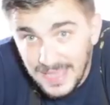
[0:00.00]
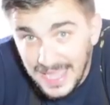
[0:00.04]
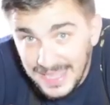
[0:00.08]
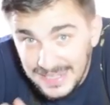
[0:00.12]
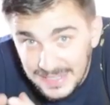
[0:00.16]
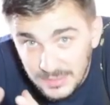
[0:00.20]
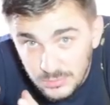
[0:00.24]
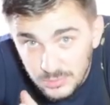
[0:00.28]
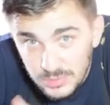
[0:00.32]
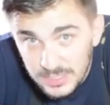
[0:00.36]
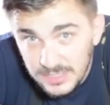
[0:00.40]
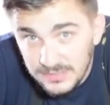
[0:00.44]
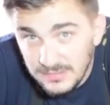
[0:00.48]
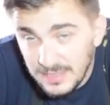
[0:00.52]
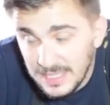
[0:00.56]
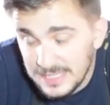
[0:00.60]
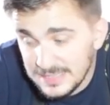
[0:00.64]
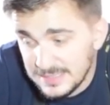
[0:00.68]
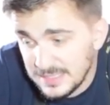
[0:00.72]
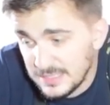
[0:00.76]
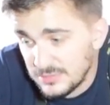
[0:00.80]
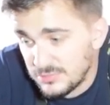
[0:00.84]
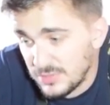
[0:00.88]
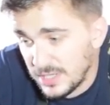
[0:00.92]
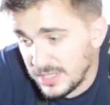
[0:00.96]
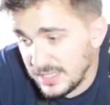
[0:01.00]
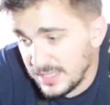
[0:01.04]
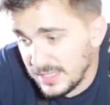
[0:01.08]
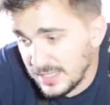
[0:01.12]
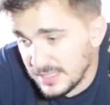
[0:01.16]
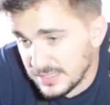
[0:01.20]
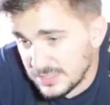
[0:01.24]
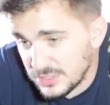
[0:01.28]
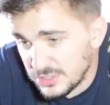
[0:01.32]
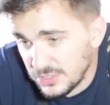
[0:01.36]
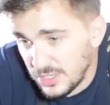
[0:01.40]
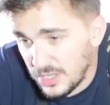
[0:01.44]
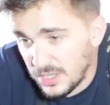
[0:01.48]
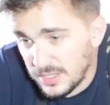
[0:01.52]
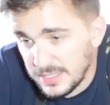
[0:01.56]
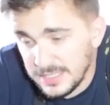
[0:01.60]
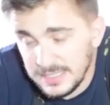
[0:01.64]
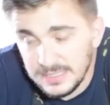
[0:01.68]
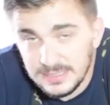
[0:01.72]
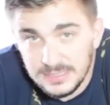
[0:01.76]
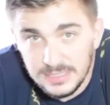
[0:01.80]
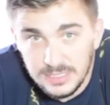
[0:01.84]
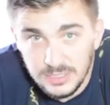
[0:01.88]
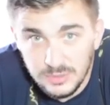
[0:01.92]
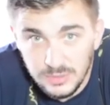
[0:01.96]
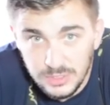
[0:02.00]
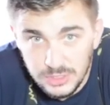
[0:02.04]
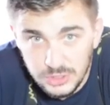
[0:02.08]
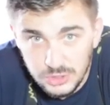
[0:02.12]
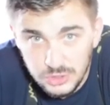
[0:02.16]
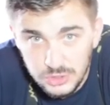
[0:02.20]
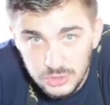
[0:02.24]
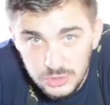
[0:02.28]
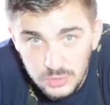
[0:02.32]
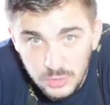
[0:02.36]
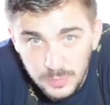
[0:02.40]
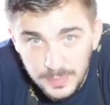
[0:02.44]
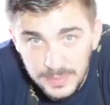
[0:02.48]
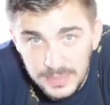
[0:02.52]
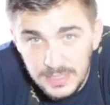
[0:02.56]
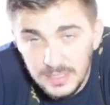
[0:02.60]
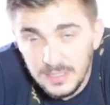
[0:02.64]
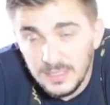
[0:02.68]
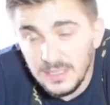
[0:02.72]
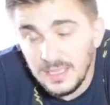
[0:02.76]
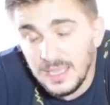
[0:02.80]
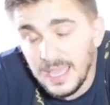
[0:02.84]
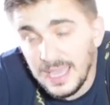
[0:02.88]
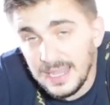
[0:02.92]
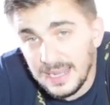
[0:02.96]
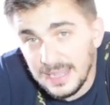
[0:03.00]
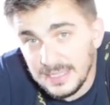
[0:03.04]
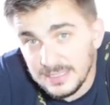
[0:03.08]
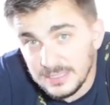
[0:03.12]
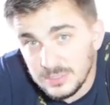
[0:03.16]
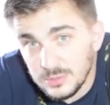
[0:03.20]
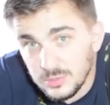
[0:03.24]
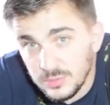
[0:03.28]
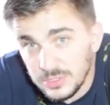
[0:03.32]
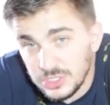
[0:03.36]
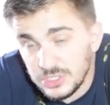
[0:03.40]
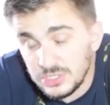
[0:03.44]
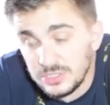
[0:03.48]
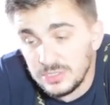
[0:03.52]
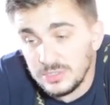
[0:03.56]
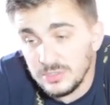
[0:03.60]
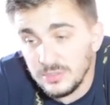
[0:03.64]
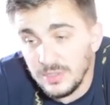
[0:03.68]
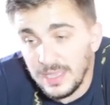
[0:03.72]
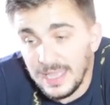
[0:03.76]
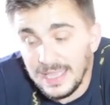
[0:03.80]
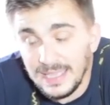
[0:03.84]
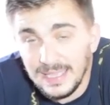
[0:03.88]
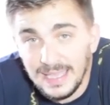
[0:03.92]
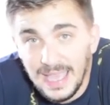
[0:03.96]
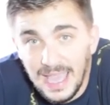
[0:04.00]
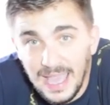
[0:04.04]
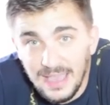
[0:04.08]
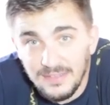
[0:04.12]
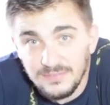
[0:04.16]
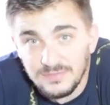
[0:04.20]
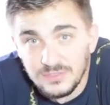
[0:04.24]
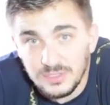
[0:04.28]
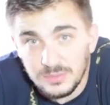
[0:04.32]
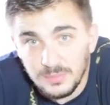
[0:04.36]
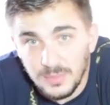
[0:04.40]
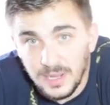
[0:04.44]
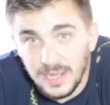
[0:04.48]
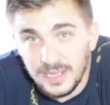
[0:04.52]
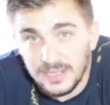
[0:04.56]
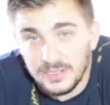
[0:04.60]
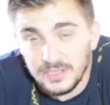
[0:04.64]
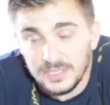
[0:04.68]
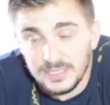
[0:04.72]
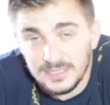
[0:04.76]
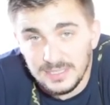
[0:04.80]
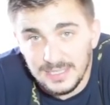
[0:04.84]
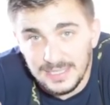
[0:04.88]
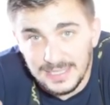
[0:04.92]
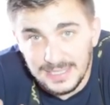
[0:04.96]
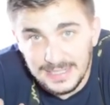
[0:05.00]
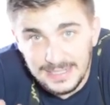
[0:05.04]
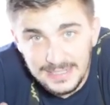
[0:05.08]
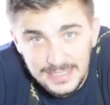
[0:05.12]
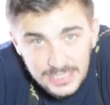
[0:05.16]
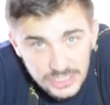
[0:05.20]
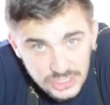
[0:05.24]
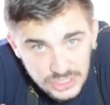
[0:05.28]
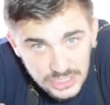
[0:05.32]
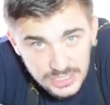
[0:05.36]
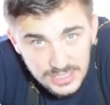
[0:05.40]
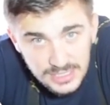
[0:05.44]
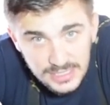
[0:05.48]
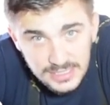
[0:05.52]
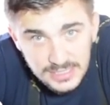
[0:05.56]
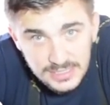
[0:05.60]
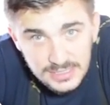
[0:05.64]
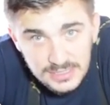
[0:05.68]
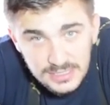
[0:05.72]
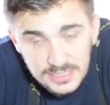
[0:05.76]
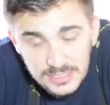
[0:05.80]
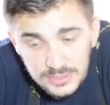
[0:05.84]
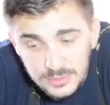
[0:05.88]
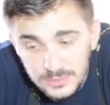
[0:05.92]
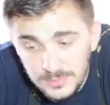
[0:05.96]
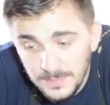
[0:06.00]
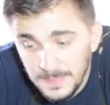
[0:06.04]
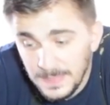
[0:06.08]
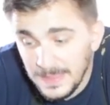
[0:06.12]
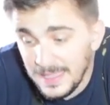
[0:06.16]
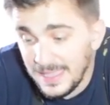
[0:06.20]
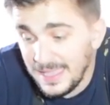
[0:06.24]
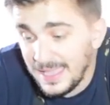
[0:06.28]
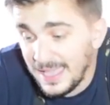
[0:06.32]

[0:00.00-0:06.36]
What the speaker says: I didn't realize that running stock ECU is stupid, and I switched to an aftermarket ignition ECU,